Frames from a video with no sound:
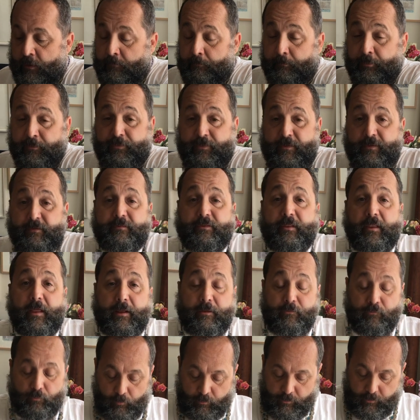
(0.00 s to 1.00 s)
But these
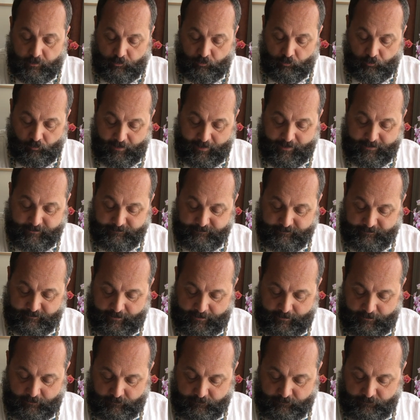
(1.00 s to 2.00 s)
lines we're going to erase
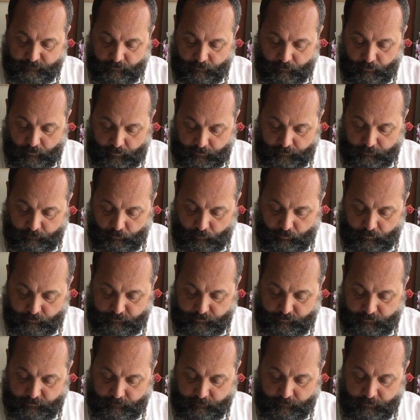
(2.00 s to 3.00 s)
later, so I don't want
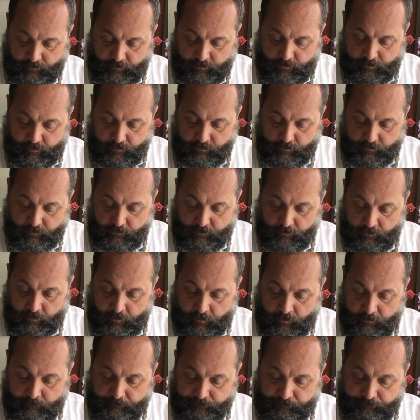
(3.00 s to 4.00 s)
you
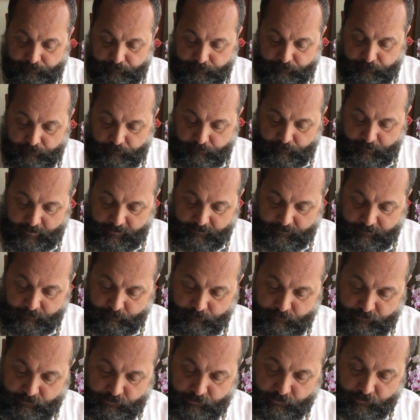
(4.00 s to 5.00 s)
to make
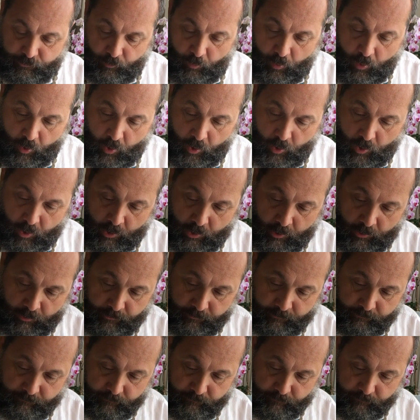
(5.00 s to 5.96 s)
them too hard.